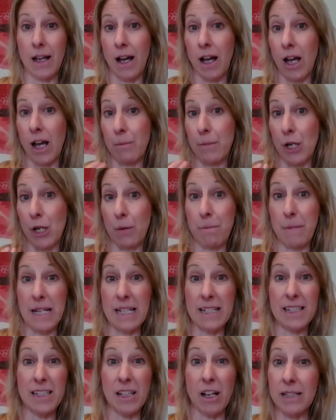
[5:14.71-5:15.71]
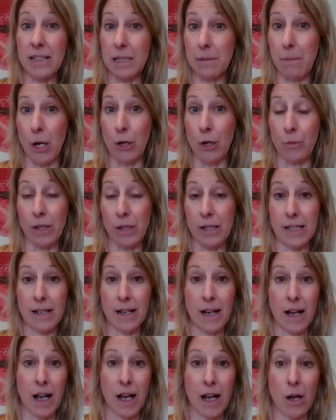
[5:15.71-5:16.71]
you know, meats that are smoked,
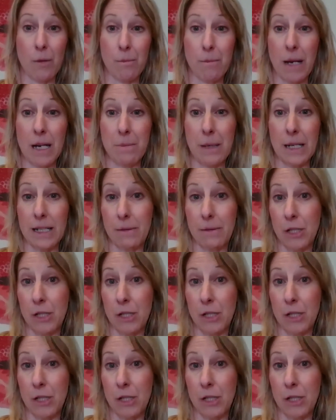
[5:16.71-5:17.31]
maybe